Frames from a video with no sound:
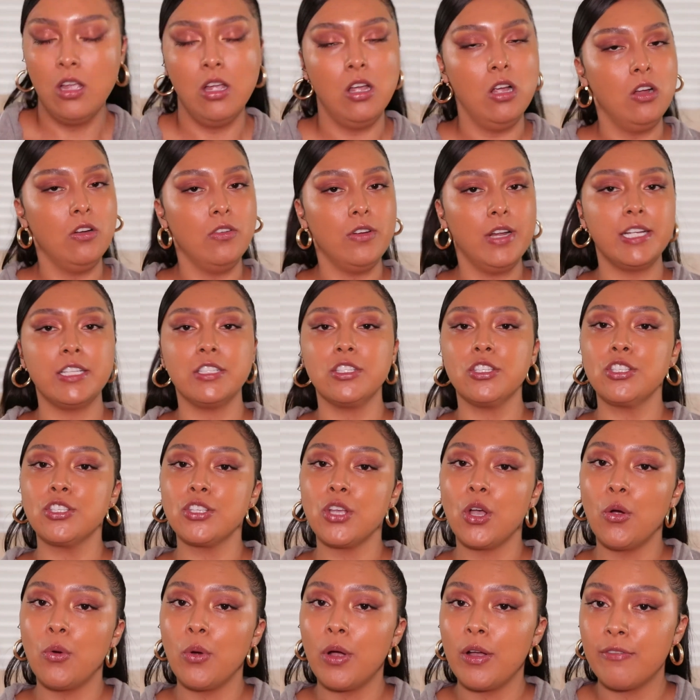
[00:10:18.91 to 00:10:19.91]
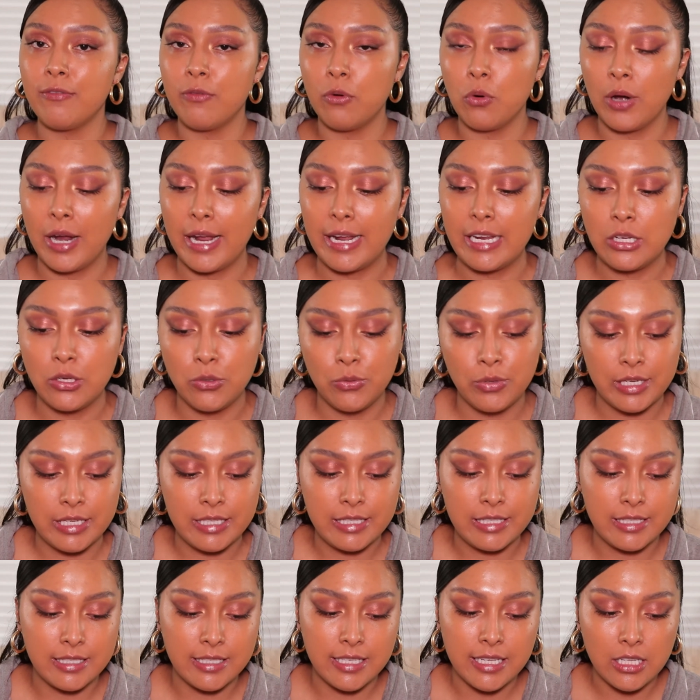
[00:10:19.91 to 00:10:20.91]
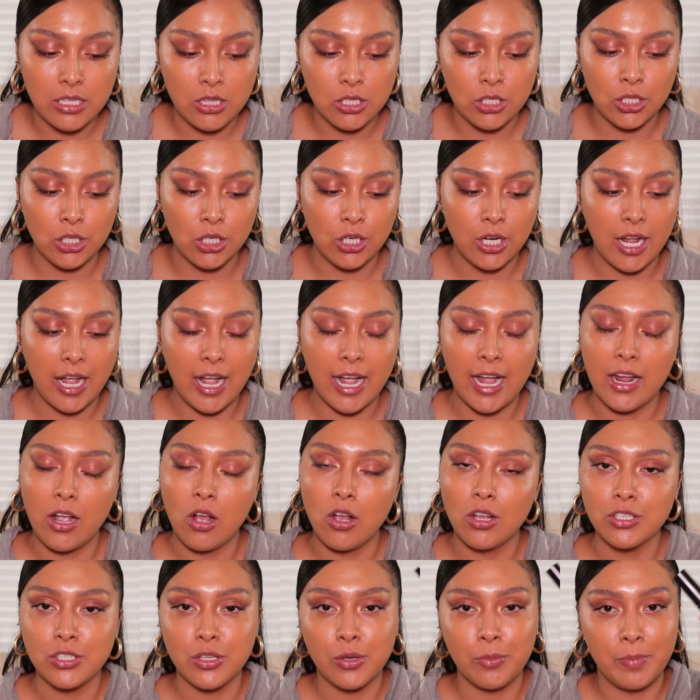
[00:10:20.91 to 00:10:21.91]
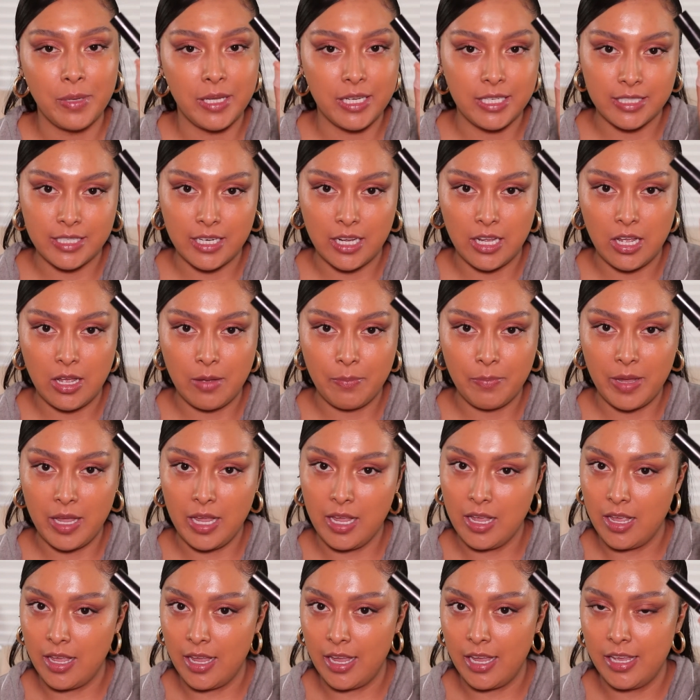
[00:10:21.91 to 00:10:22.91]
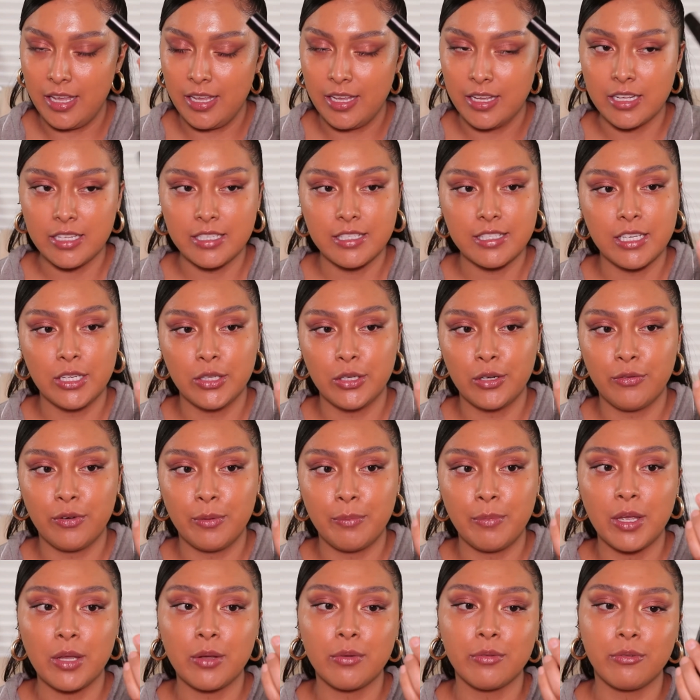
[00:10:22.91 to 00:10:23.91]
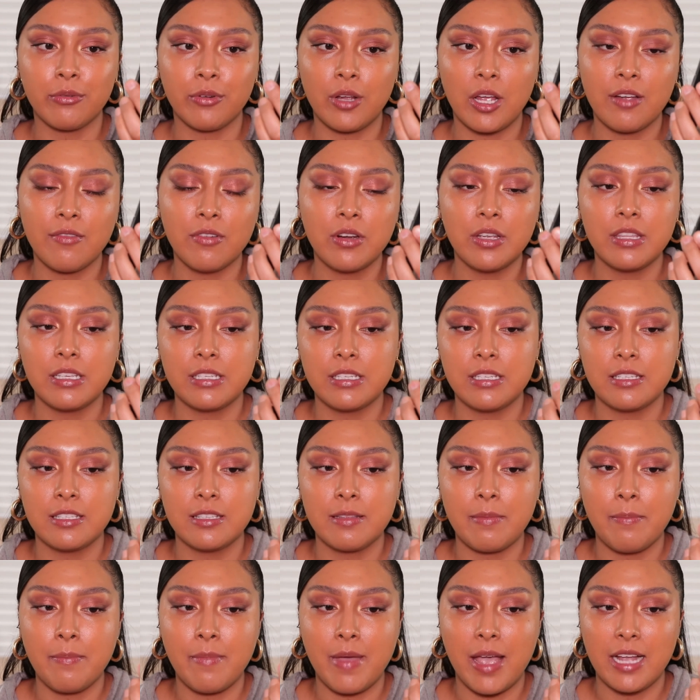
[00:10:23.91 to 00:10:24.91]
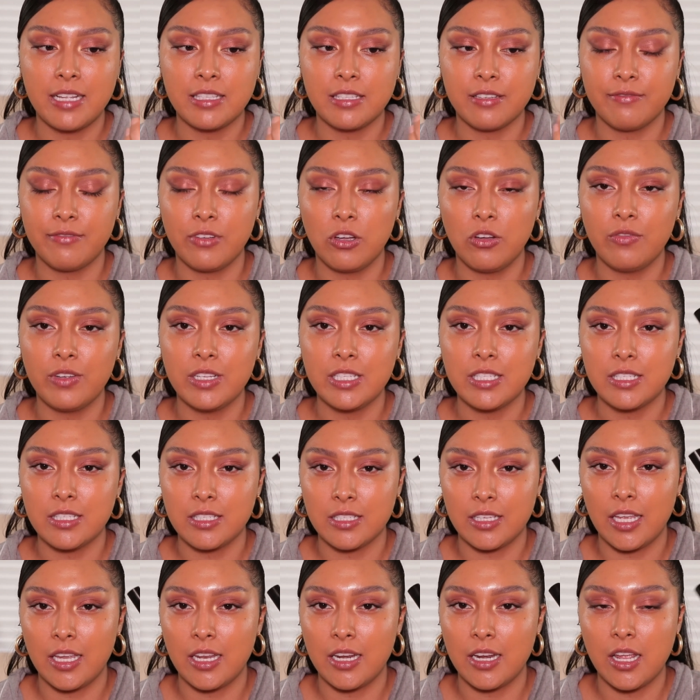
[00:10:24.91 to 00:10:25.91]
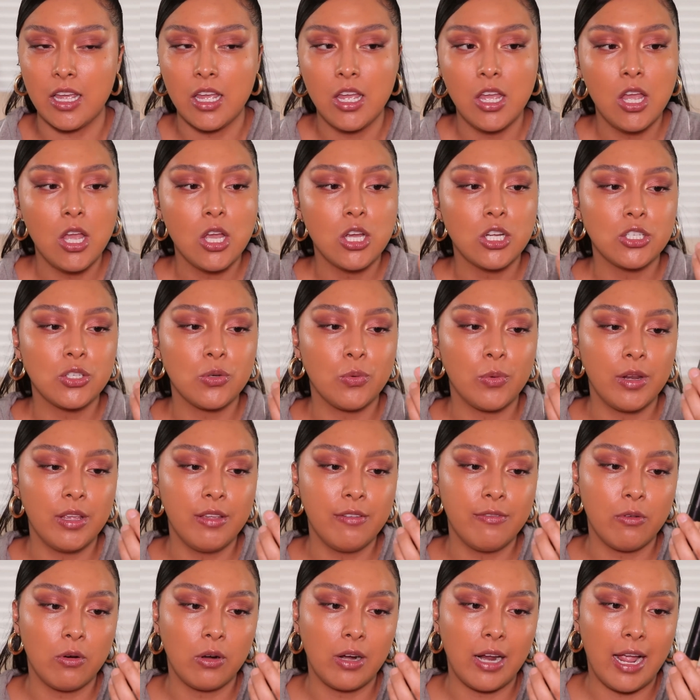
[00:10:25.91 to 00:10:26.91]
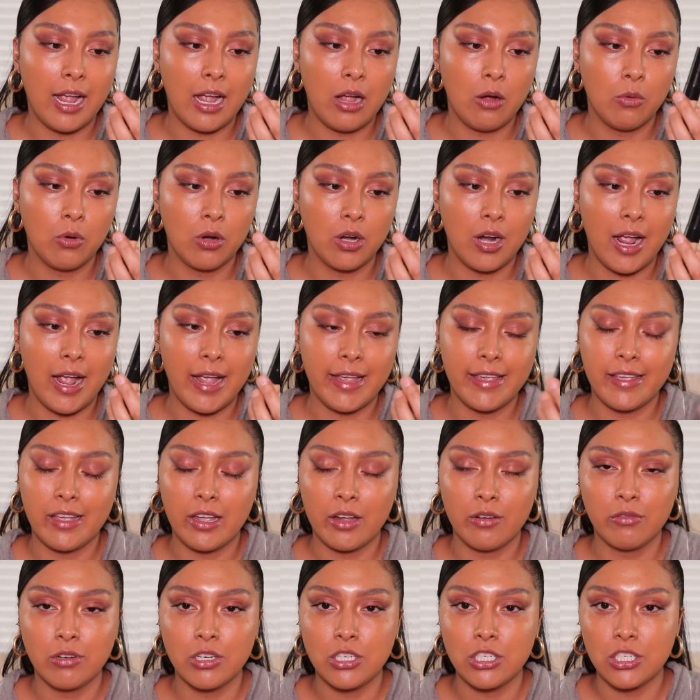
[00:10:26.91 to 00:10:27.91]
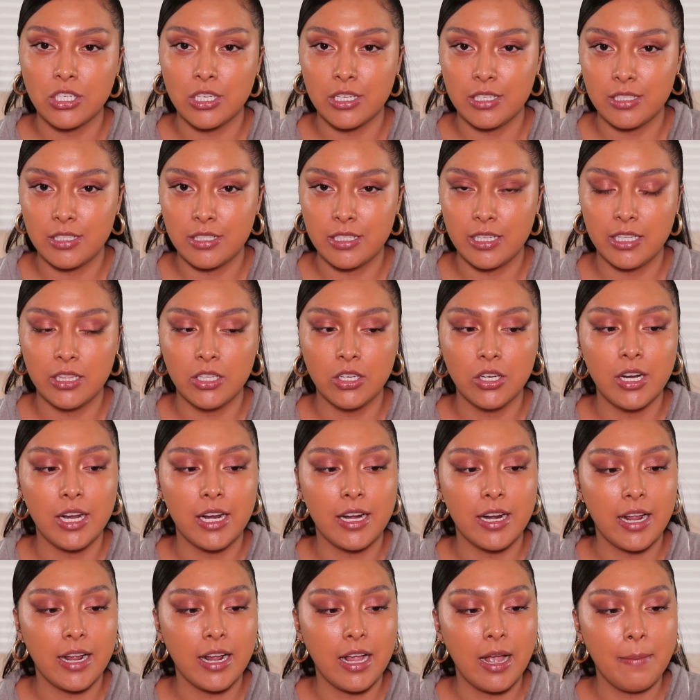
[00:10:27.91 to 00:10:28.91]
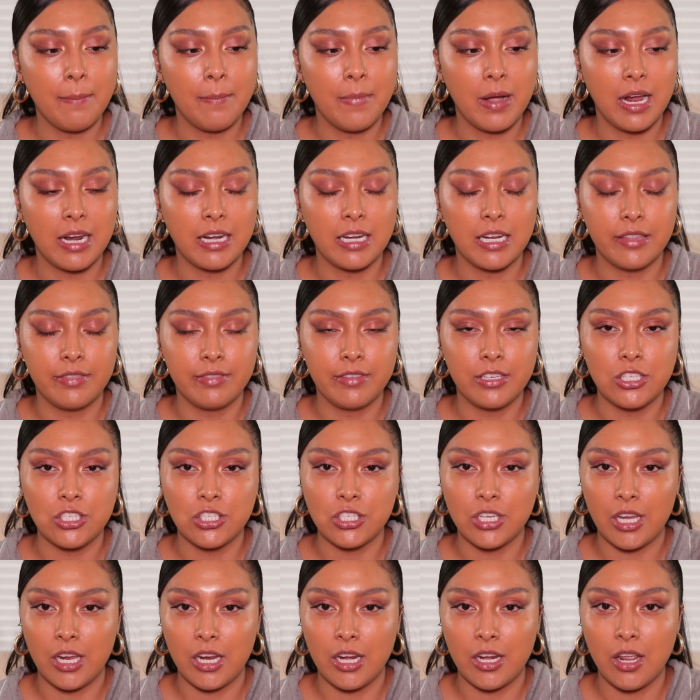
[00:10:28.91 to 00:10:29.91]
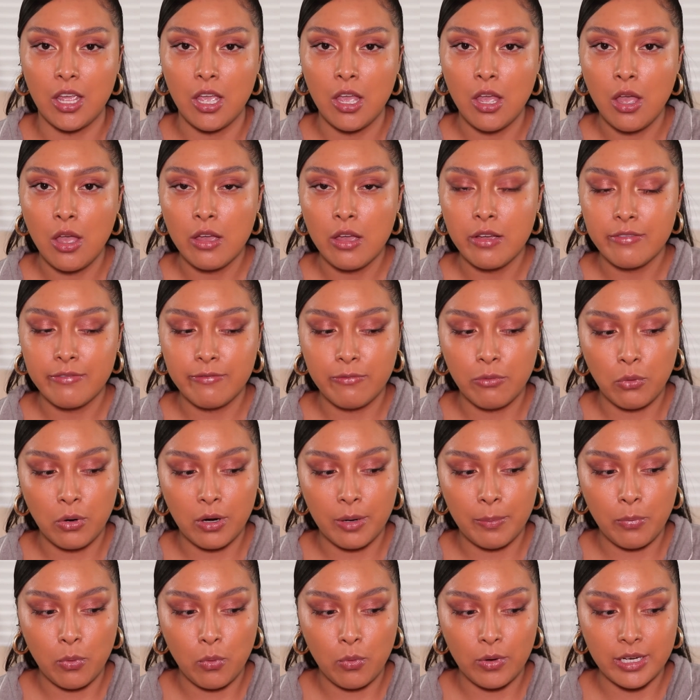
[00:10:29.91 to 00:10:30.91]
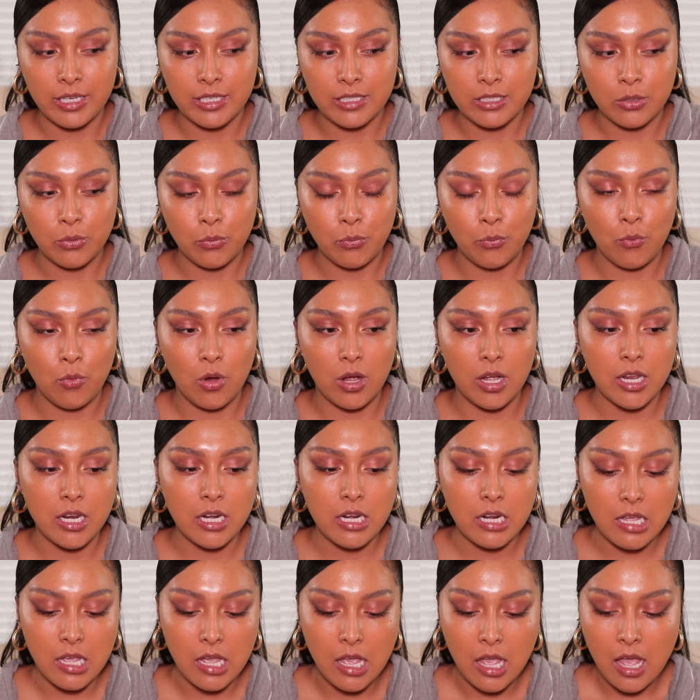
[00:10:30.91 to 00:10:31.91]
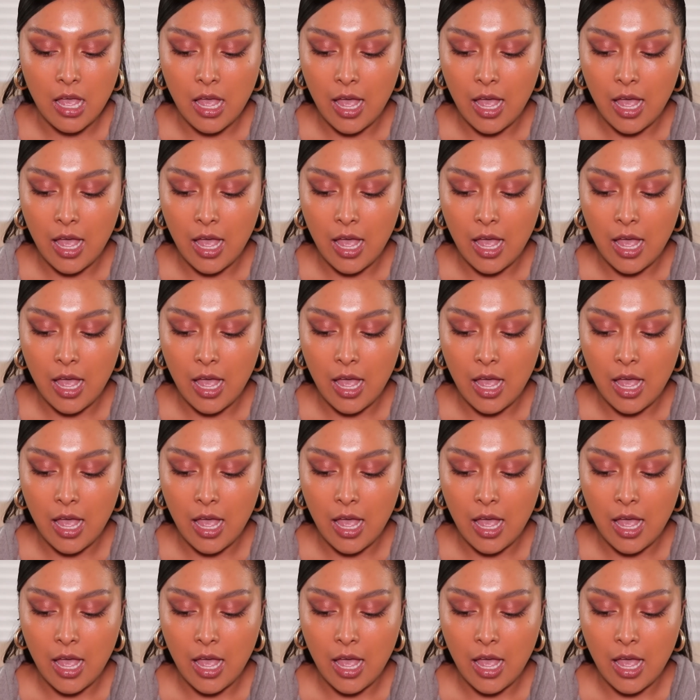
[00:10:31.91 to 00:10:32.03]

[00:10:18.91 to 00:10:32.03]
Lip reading: All right, so for a new concealer, I also picked up a concealer from Makeup Forever. This is the Matte Velvet Skin 24-Hour High Coverage Concealer, and I got mine in the shade 4.1.